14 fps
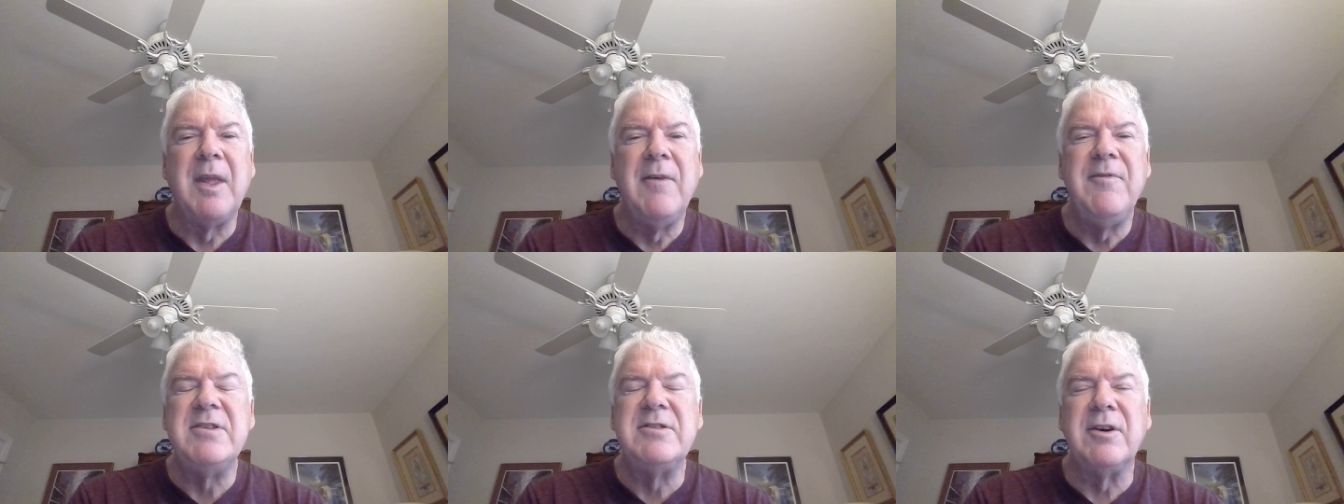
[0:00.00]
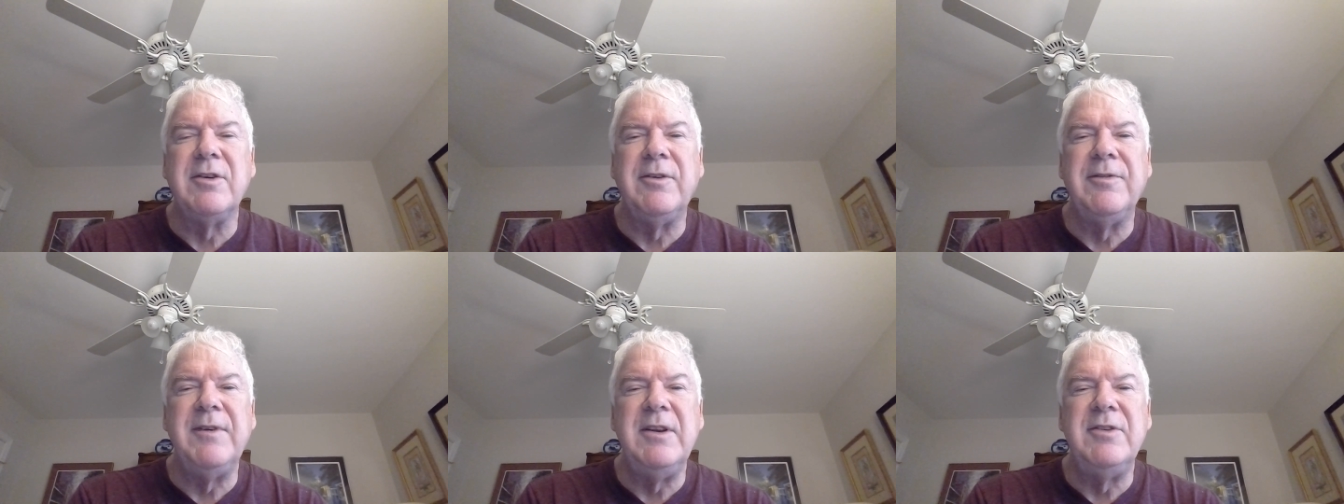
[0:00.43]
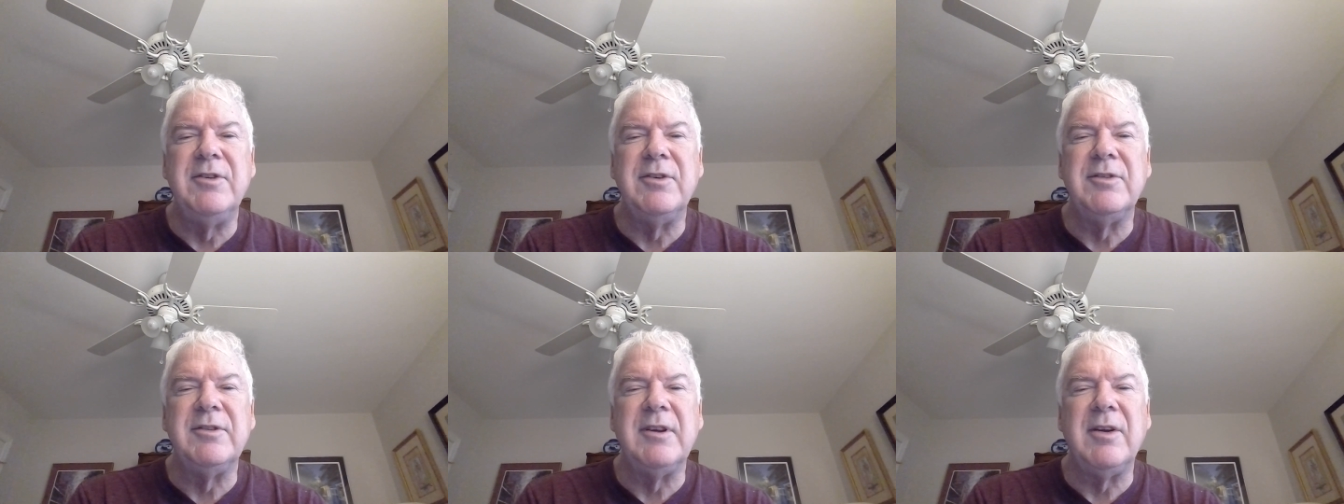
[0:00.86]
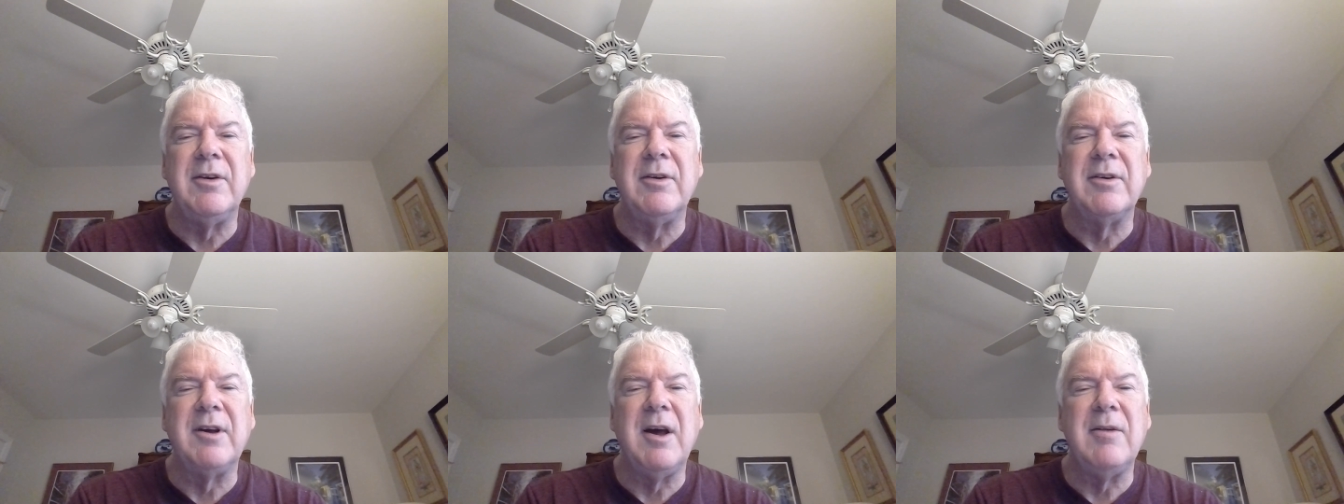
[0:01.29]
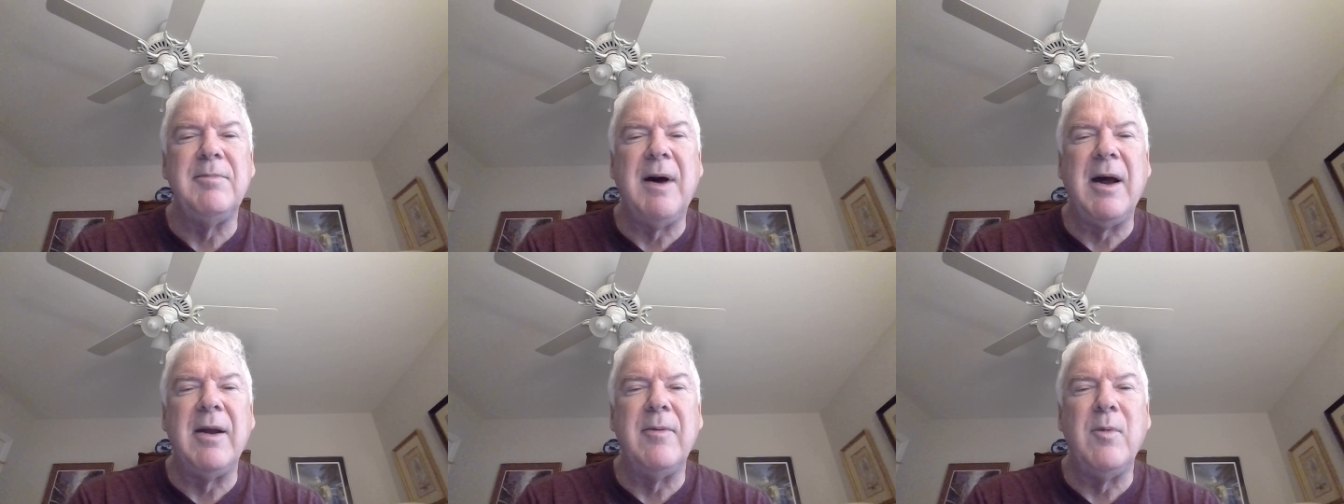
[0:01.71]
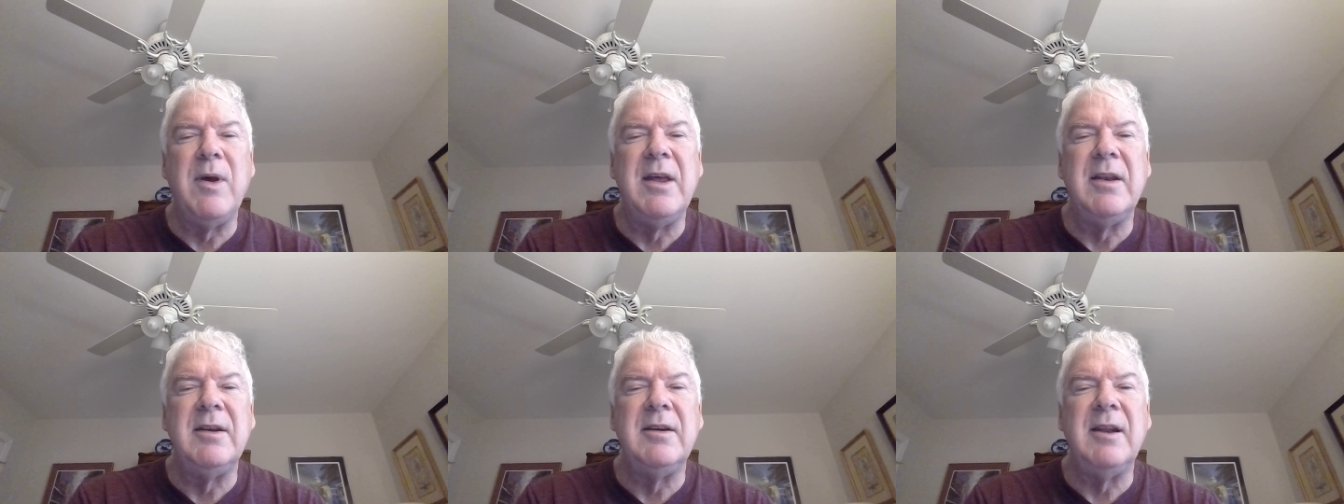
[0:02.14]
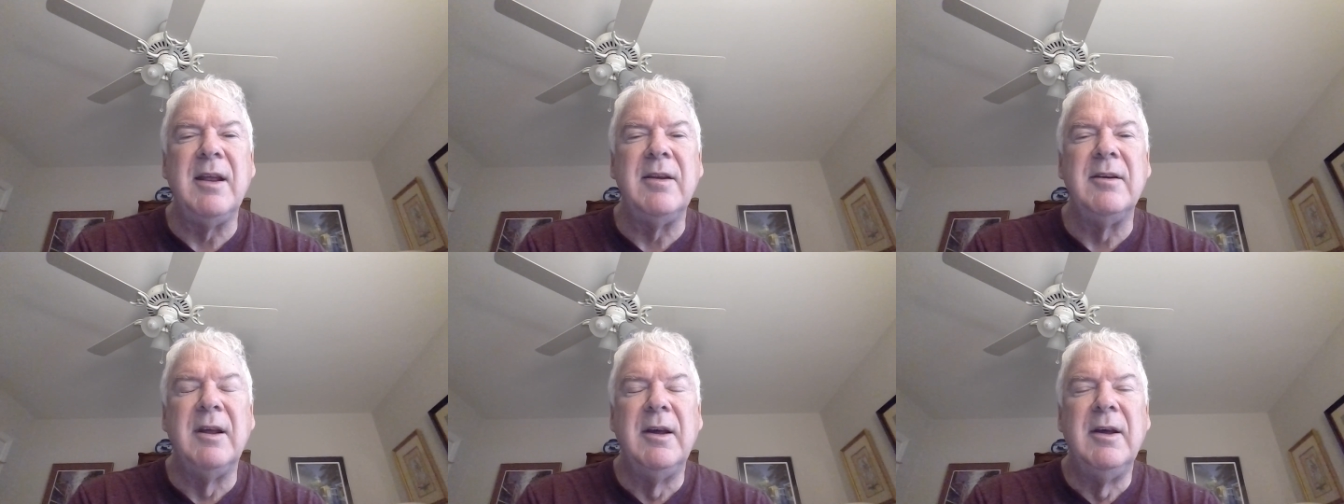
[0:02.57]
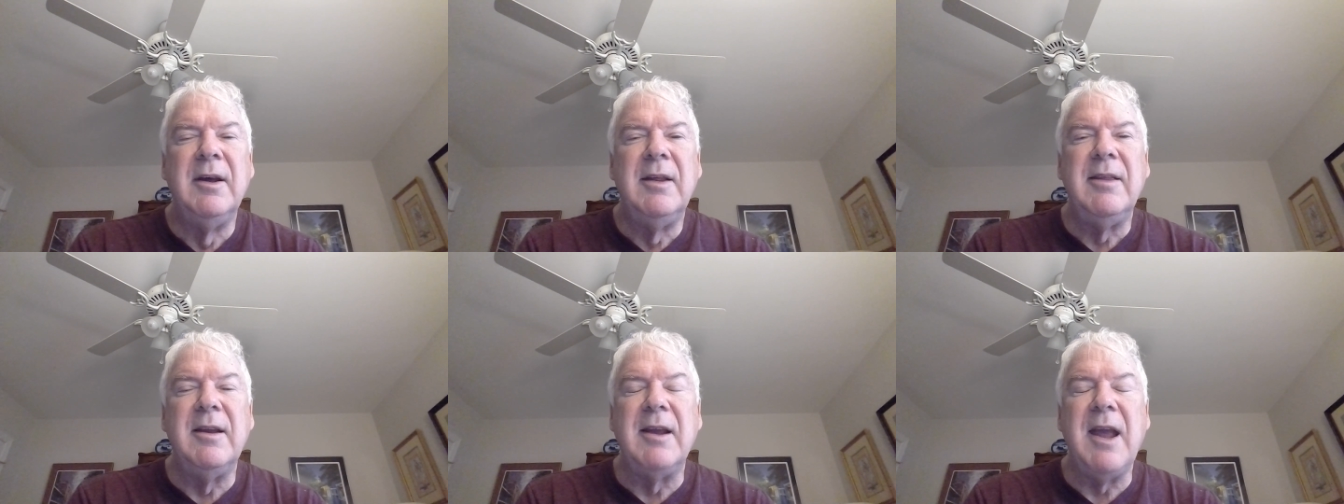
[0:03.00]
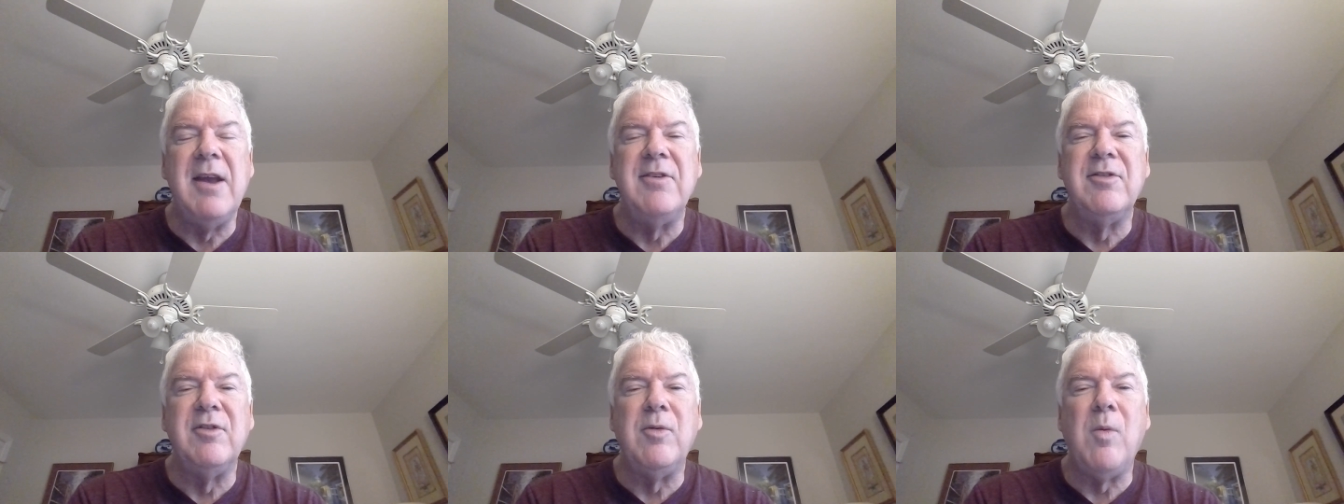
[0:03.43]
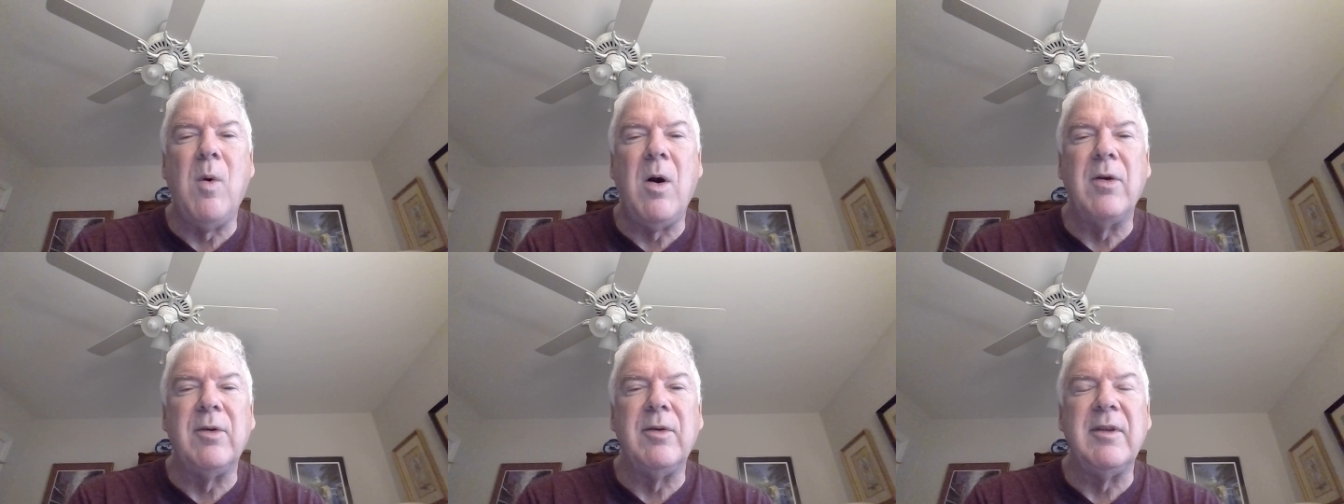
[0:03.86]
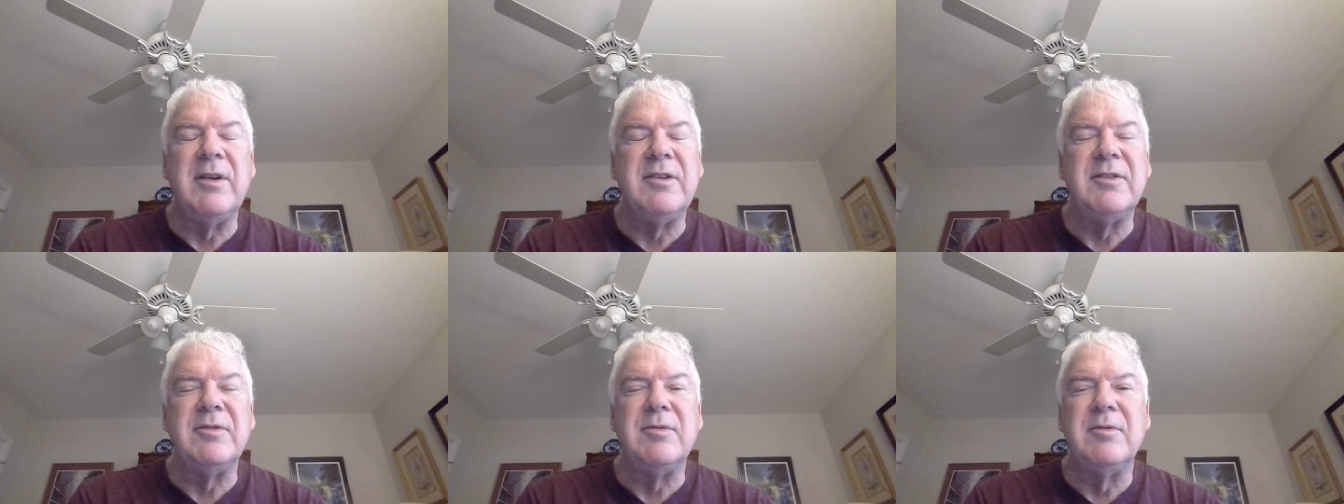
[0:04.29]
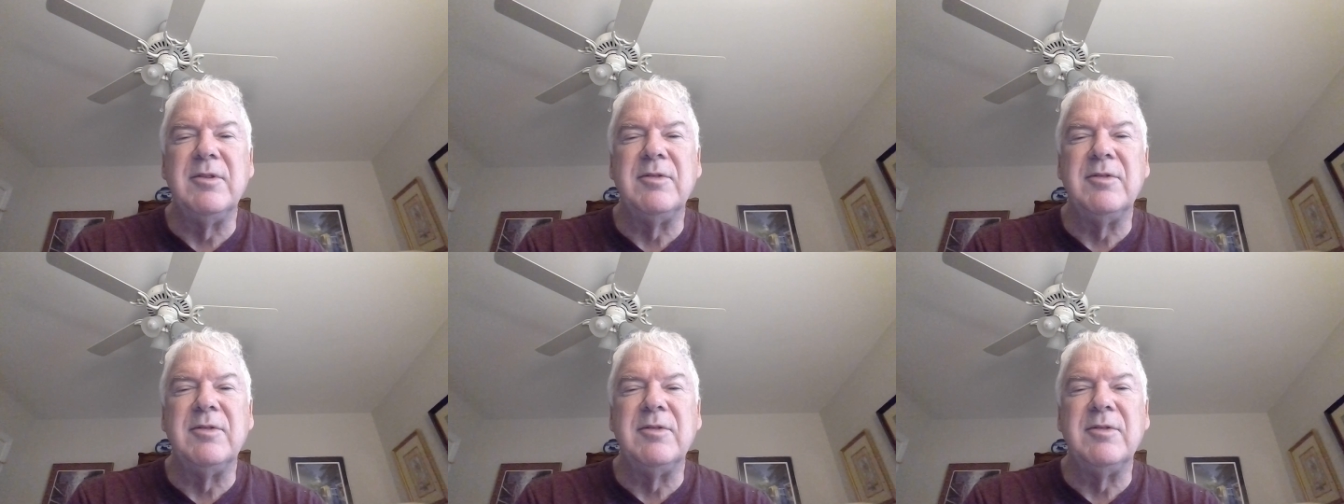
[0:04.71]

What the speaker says: physical features that are cut by wind, and the occasional water that just